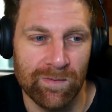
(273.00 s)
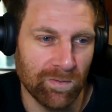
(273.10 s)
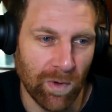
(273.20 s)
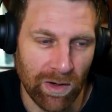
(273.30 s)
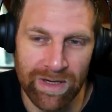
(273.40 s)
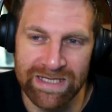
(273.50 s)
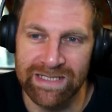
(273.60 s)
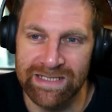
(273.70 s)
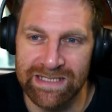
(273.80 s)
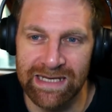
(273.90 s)
What
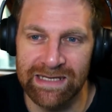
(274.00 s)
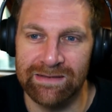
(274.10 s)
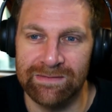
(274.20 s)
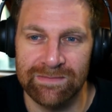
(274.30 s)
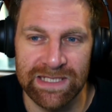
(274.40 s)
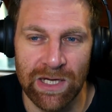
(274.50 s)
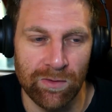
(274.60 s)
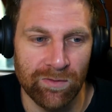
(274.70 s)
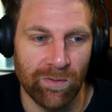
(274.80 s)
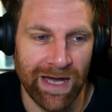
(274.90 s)
questions needed
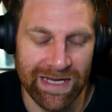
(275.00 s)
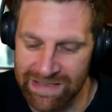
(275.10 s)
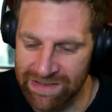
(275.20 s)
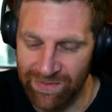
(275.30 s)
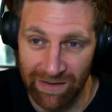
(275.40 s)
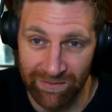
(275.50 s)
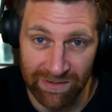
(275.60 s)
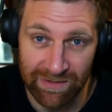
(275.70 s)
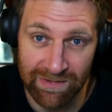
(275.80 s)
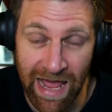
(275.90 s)
solved? Why is this
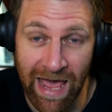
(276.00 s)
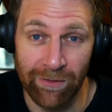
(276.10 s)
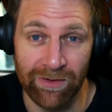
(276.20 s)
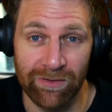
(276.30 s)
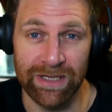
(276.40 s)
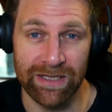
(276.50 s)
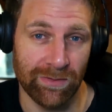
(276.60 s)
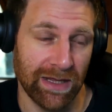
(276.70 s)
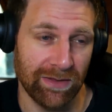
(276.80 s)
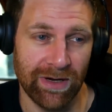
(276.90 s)
relevant now in
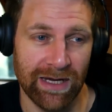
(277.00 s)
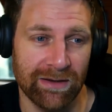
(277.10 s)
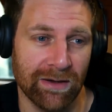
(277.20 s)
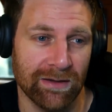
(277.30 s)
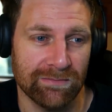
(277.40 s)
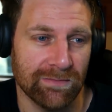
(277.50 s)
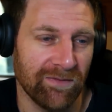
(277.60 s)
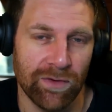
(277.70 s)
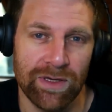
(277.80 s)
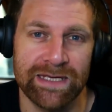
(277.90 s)
2023 and not a
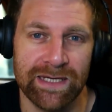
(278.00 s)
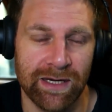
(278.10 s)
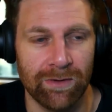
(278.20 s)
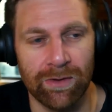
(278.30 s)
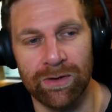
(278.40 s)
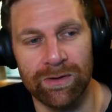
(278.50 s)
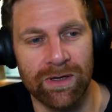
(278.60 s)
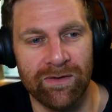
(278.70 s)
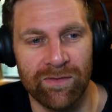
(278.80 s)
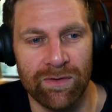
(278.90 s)
few years ago or
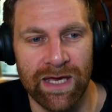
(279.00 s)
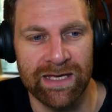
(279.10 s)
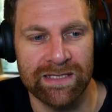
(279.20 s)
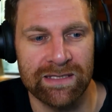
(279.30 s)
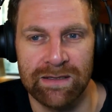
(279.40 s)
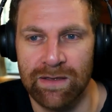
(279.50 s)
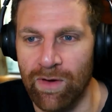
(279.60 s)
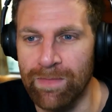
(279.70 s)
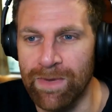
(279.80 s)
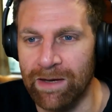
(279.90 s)
a few years
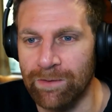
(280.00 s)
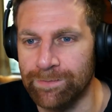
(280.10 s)
from now?